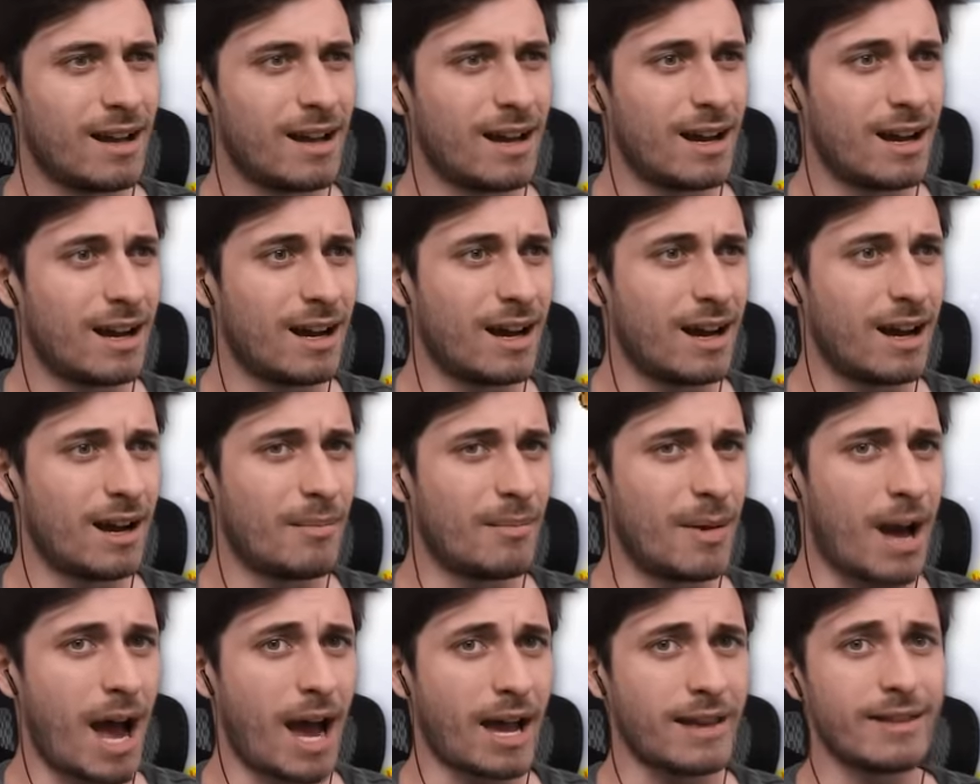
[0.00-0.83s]

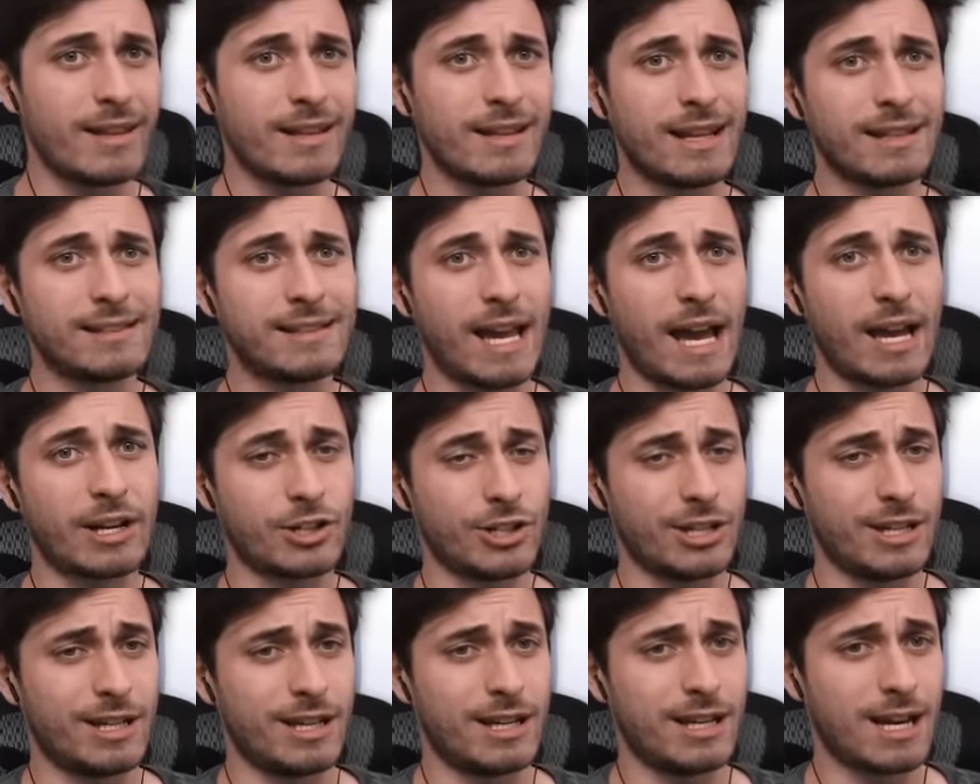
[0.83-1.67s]
Um, I think that's
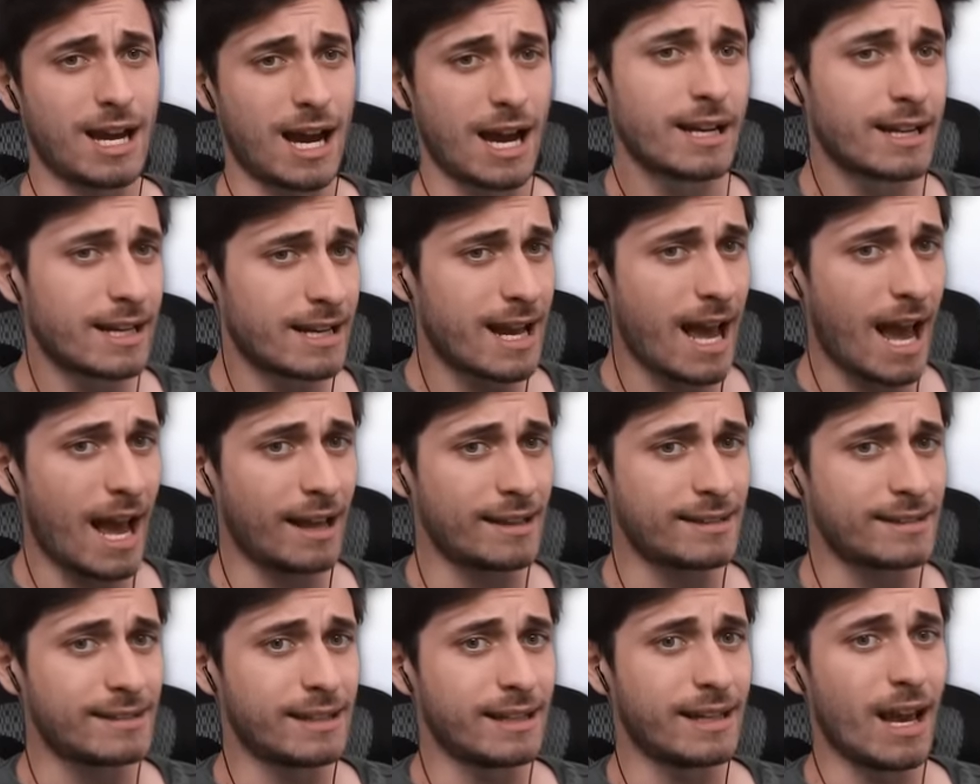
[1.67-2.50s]
actually kind of
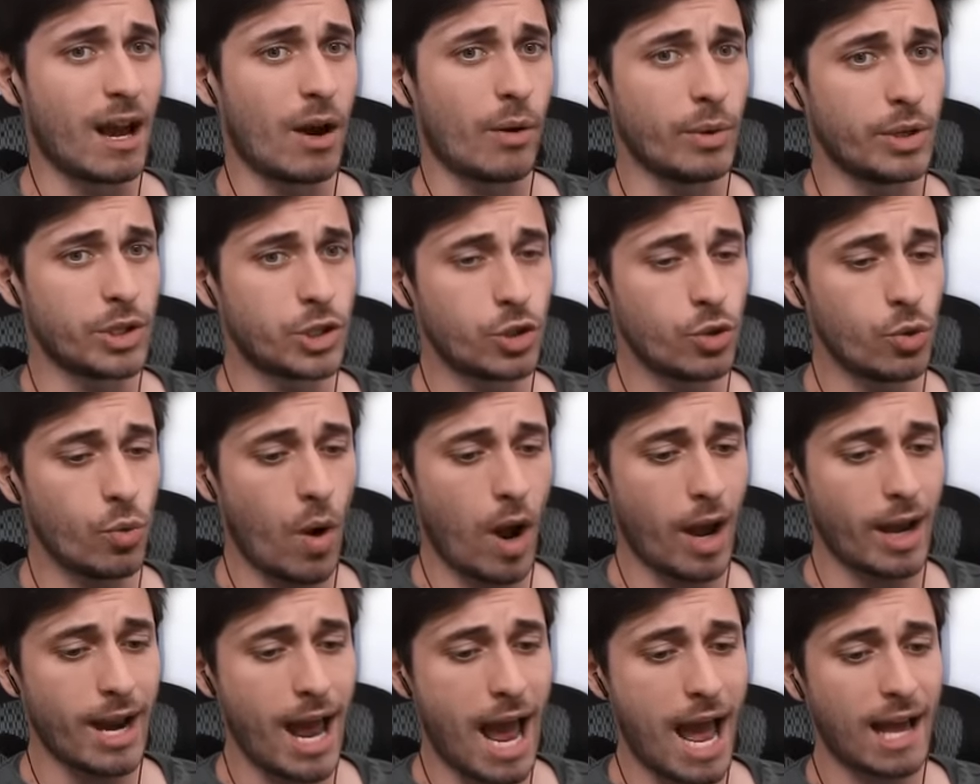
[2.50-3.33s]
nasty. Yeah, we do
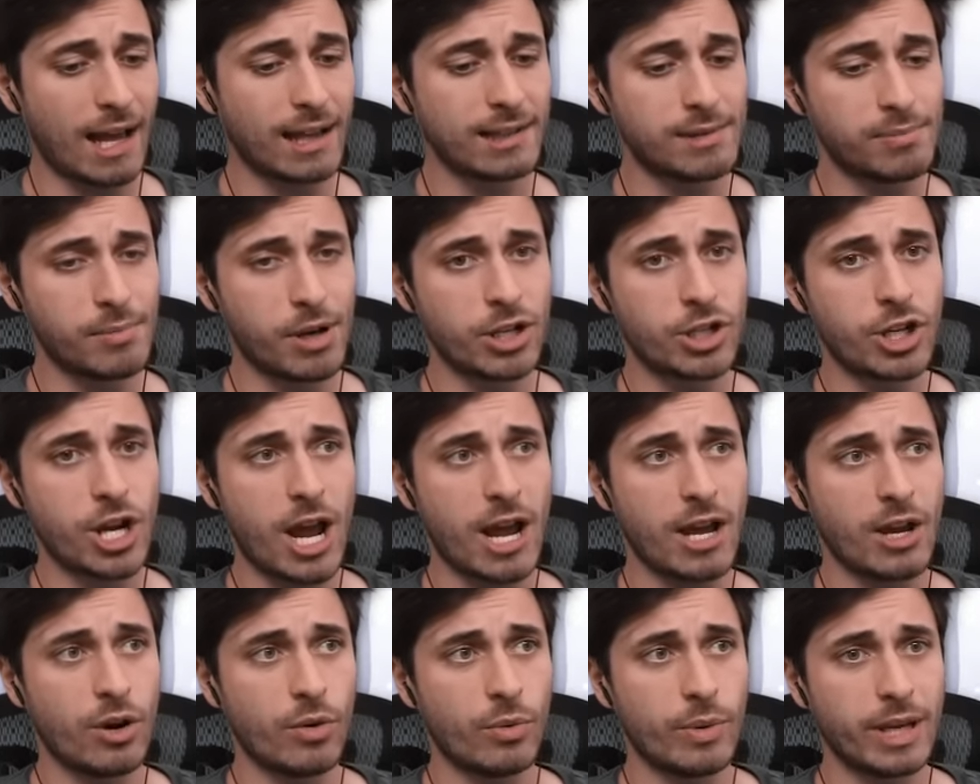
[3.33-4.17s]
want as much
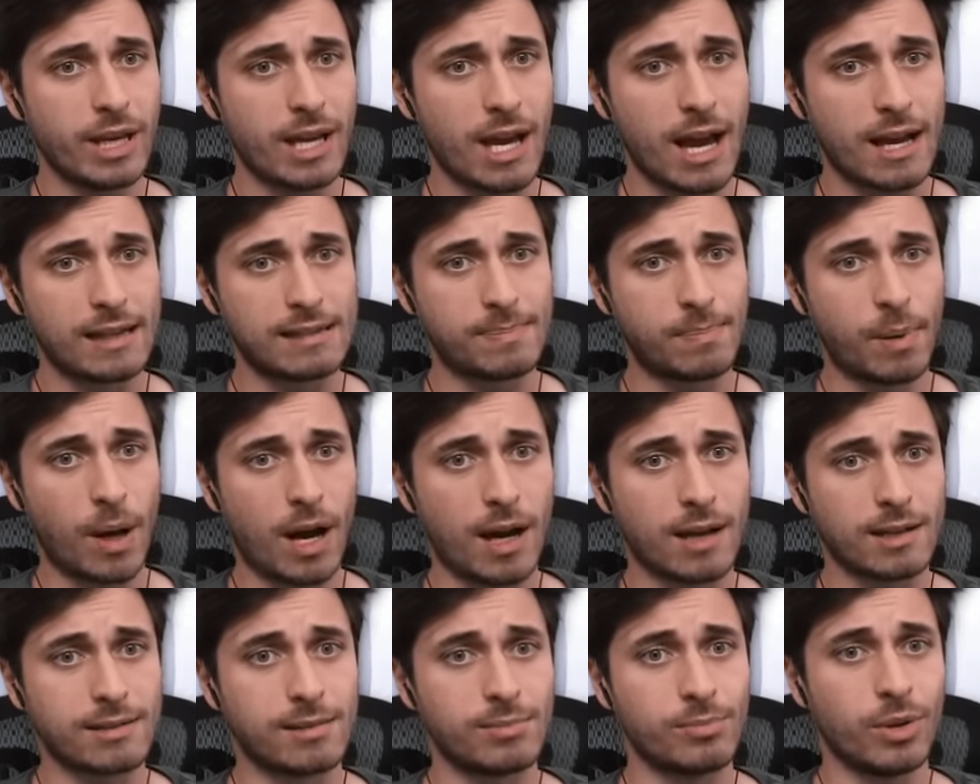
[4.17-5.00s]
AoE as
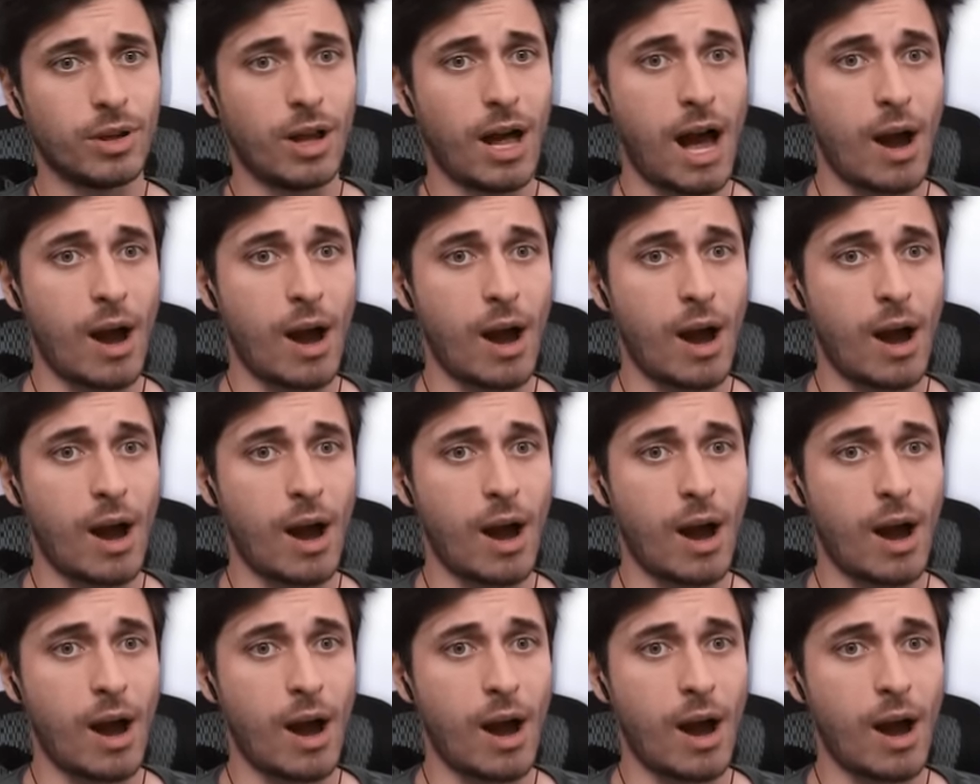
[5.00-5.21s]
possible.